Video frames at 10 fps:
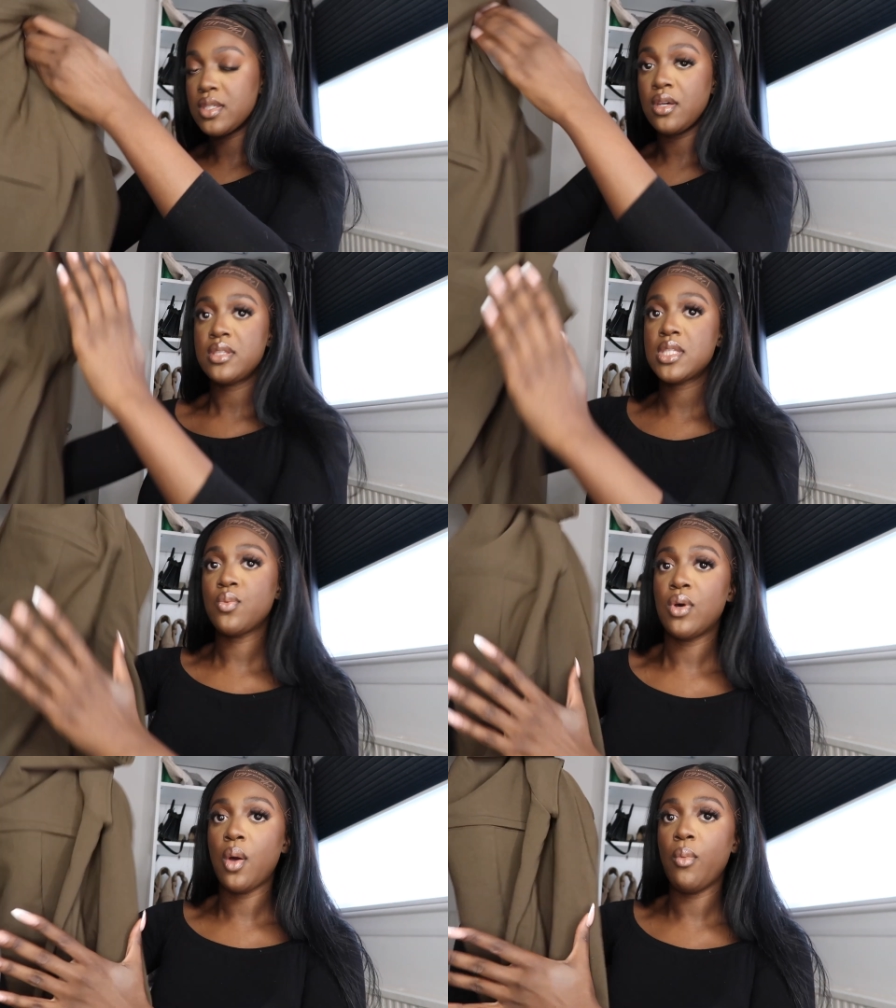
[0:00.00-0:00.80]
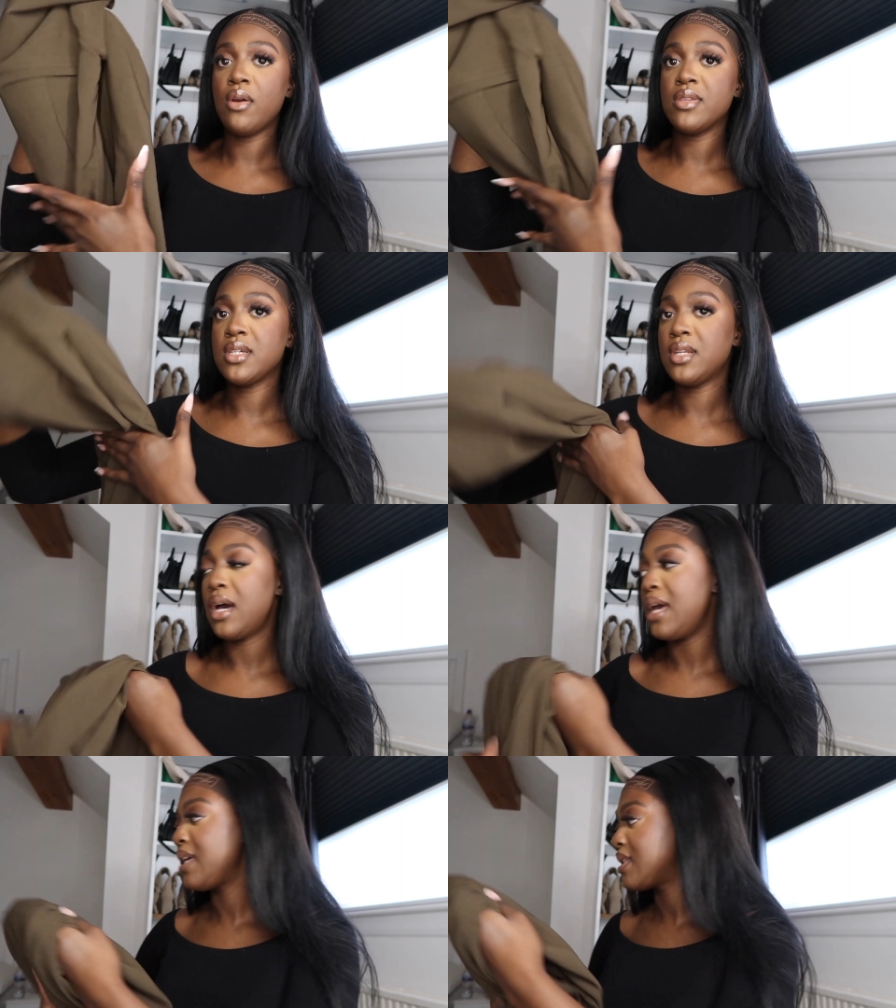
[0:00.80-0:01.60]
So this is one I'm wearing
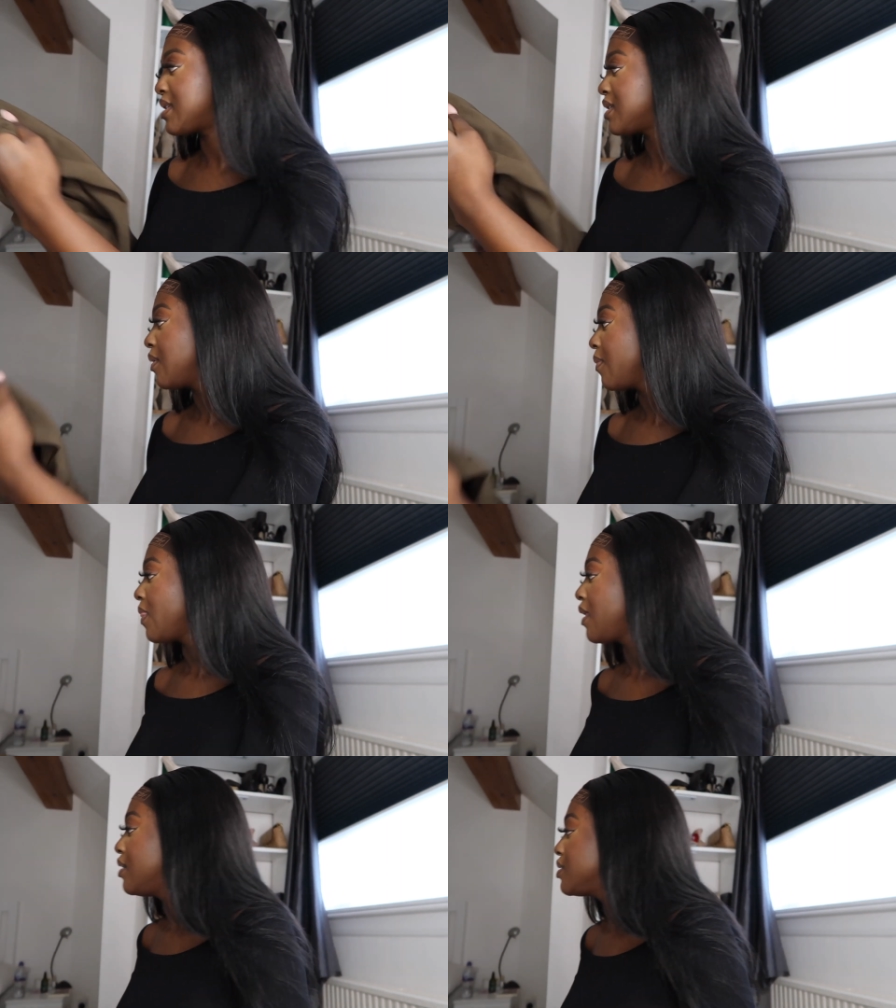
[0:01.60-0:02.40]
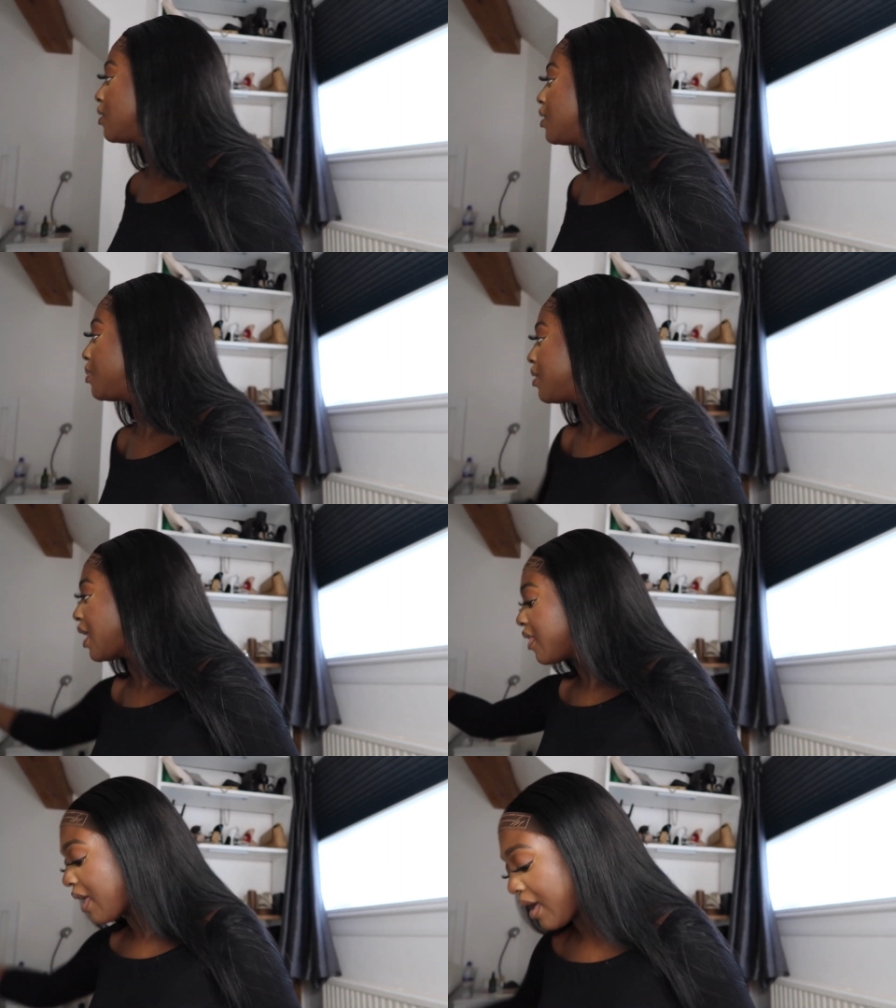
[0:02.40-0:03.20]
tonight. So I'm going to put
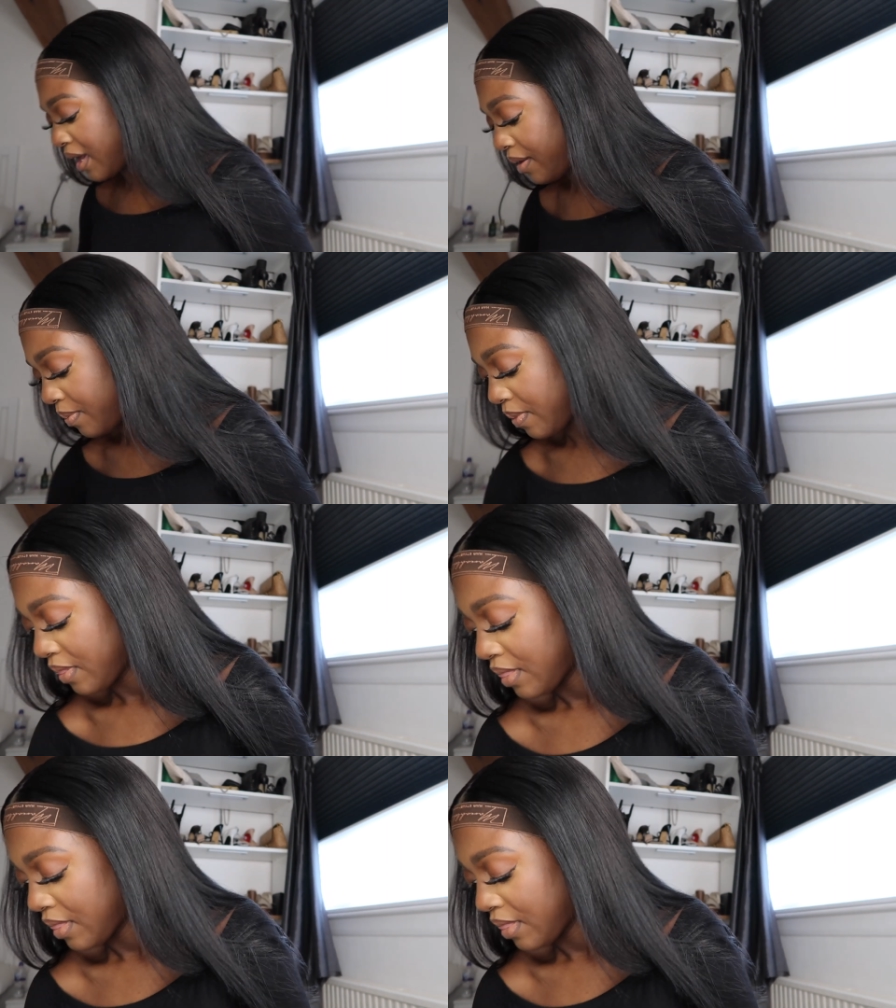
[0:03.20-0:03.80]
that there.